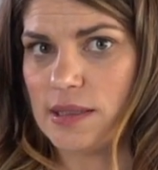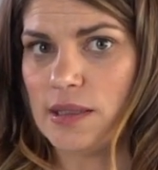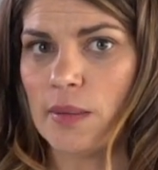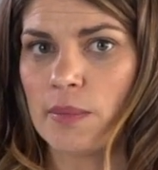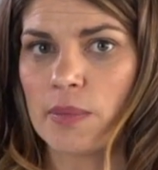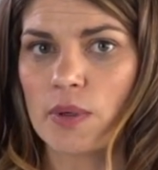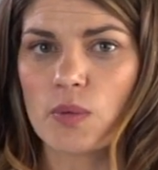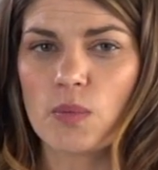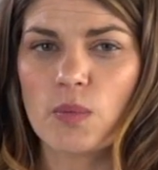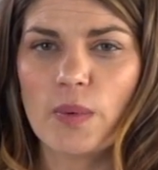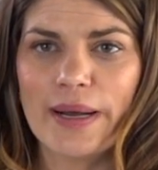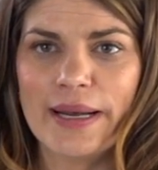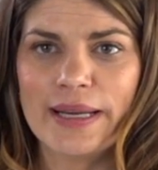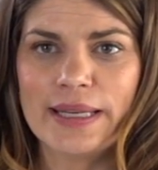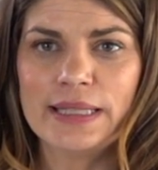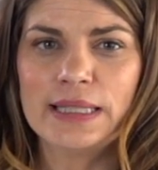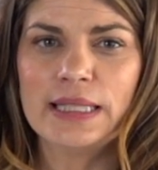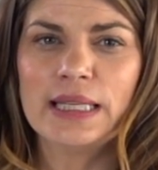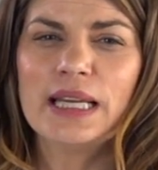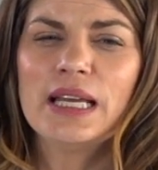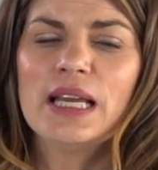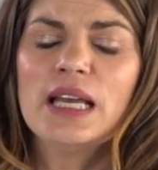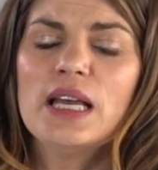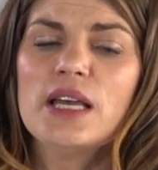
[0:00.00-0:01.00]
Number
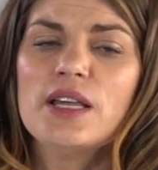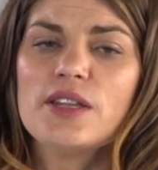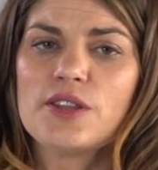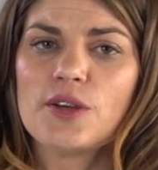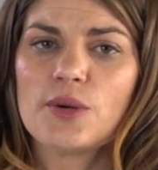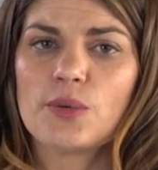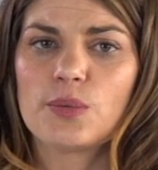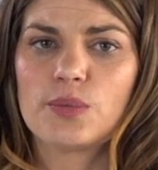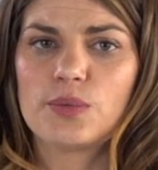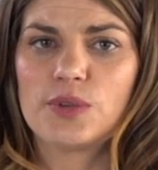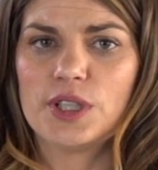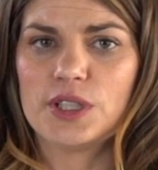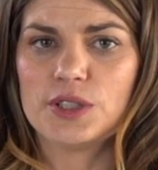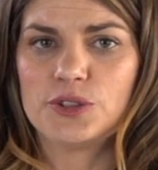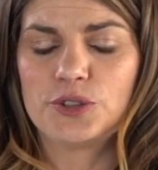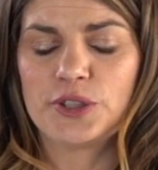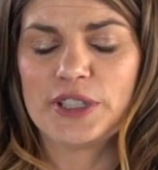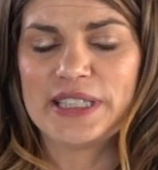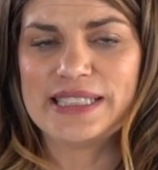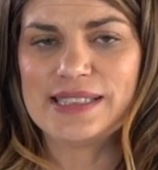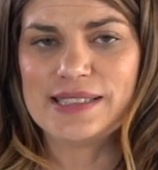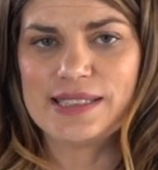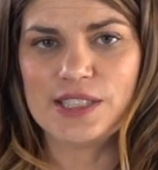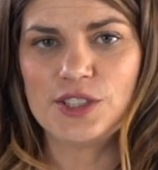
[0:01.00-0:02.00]
one, the, the
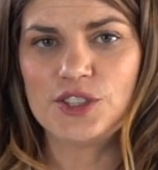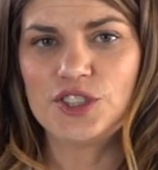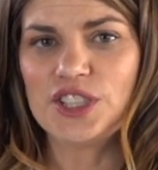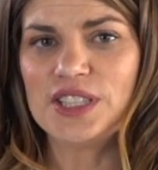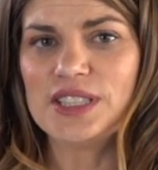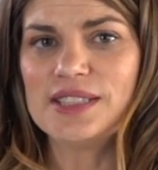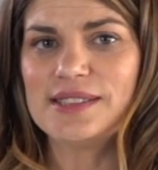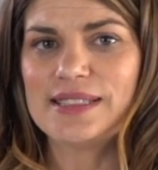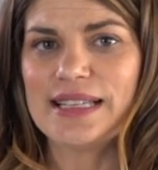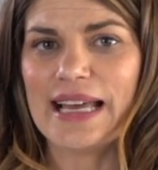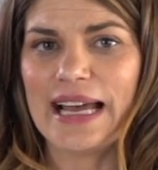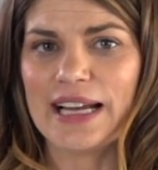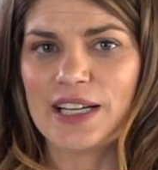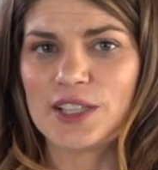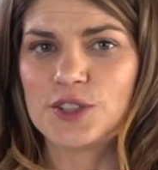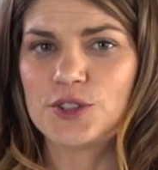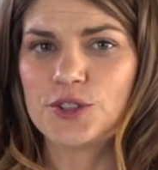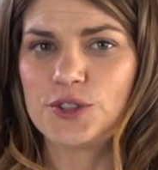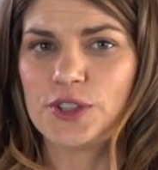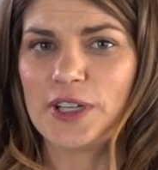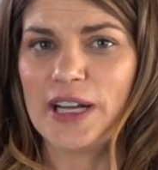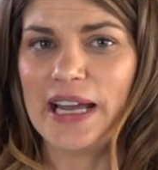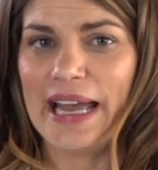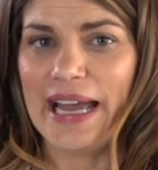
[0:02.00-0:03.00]
transitions
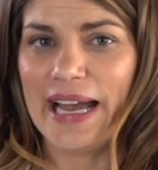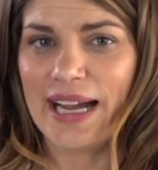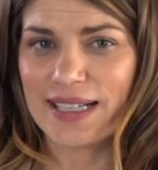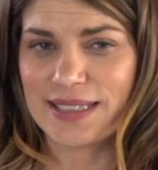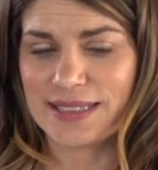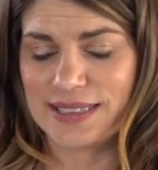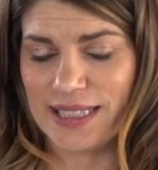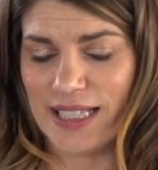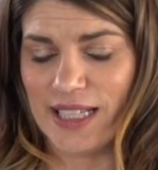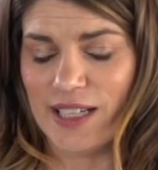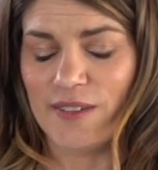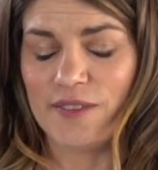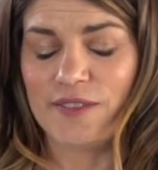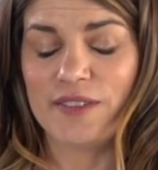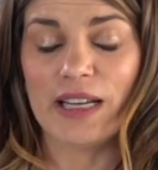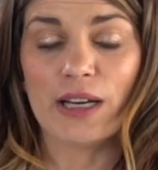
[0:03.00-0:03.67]
XTRActive,